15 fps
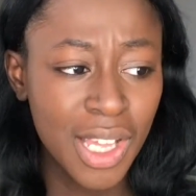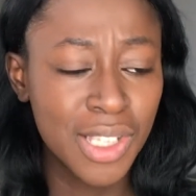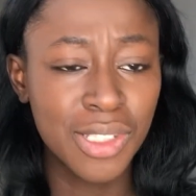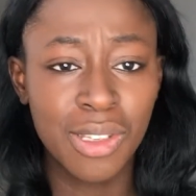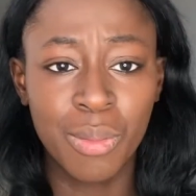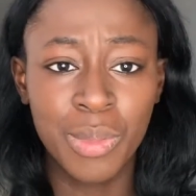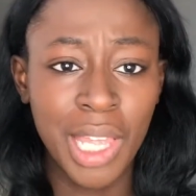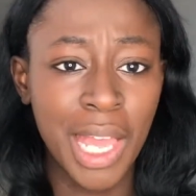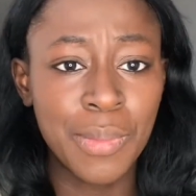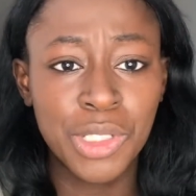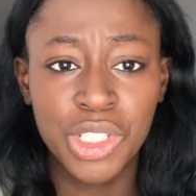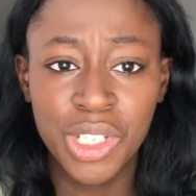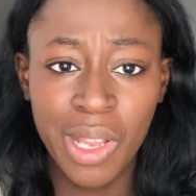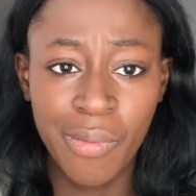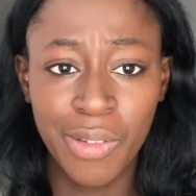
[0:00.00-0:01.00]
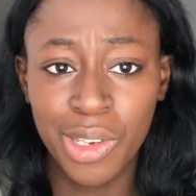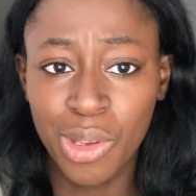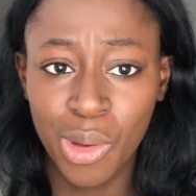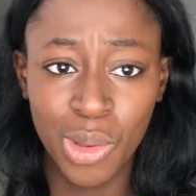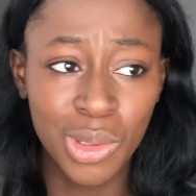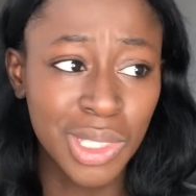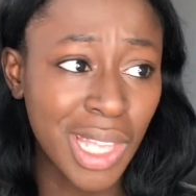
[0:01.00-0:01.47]
Sometimes you never
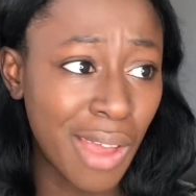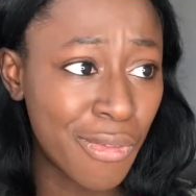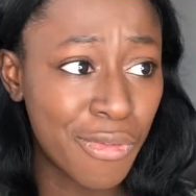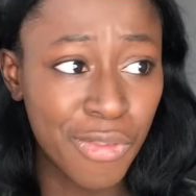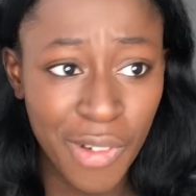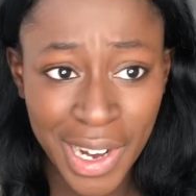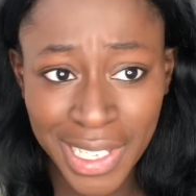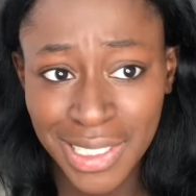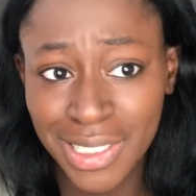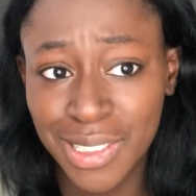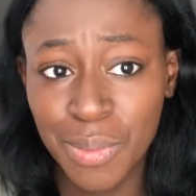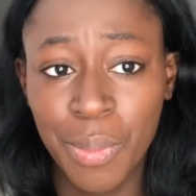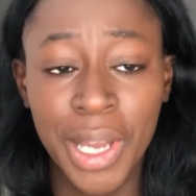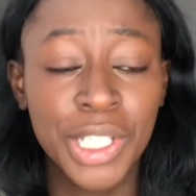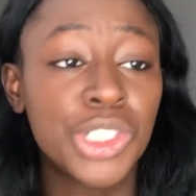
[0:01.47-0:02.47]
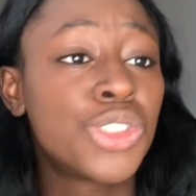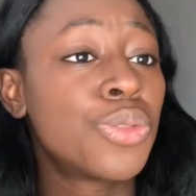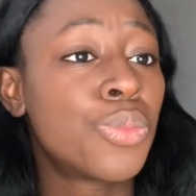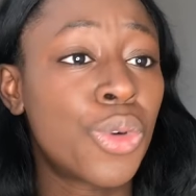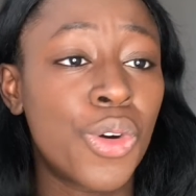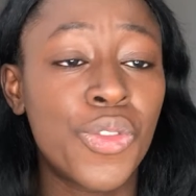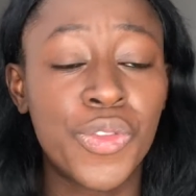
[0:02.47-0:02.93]
know. That friend might do
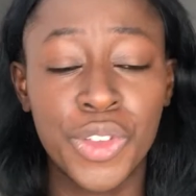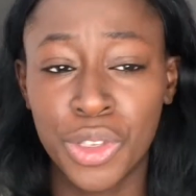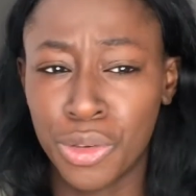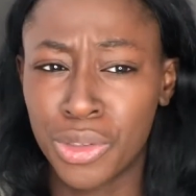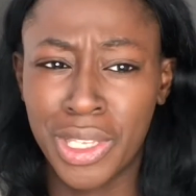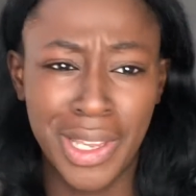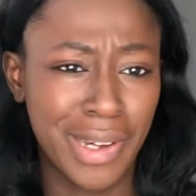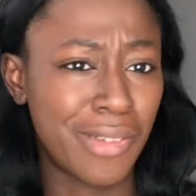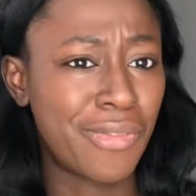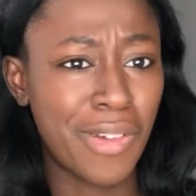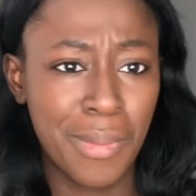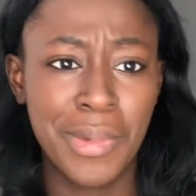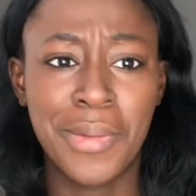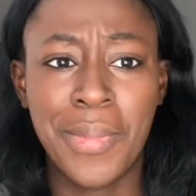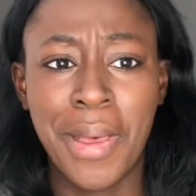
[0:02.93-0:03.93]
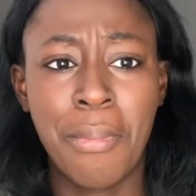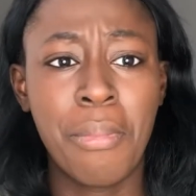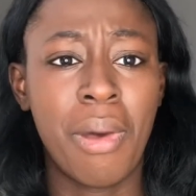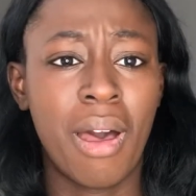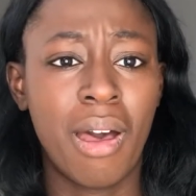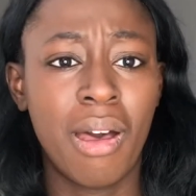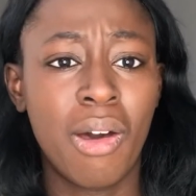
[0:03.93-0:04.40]
more for you than a family
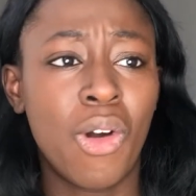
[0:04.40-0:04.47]
member,